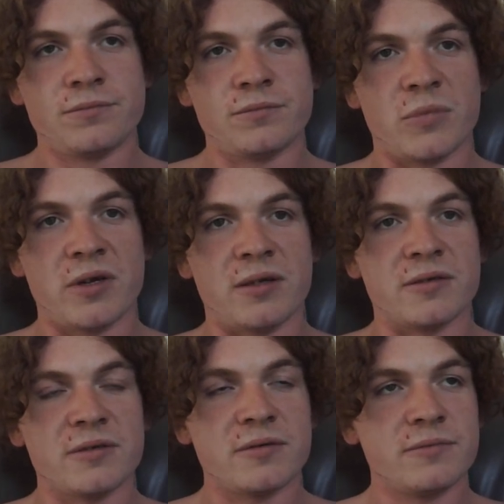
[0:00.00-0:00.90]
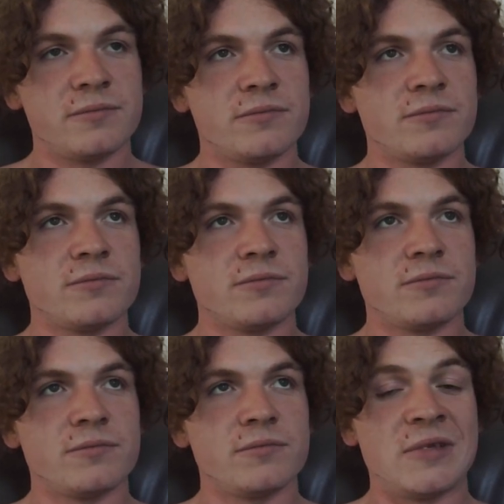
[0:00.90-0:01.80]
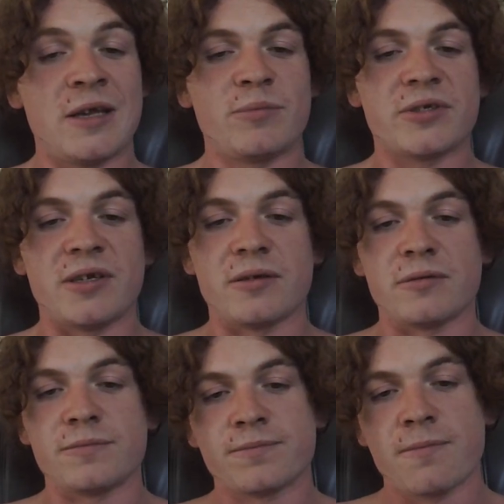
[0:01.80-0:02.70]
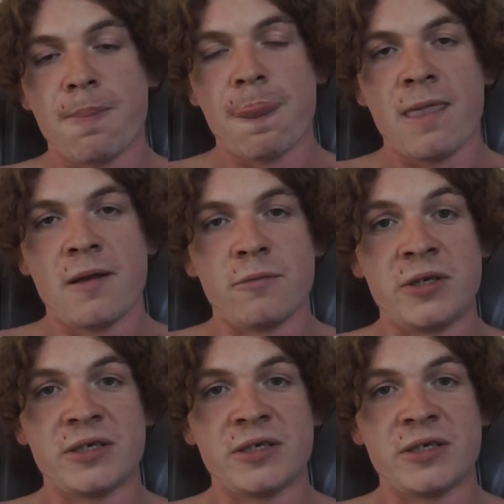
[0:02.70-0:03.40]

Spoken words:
What else? Lip seal. When you're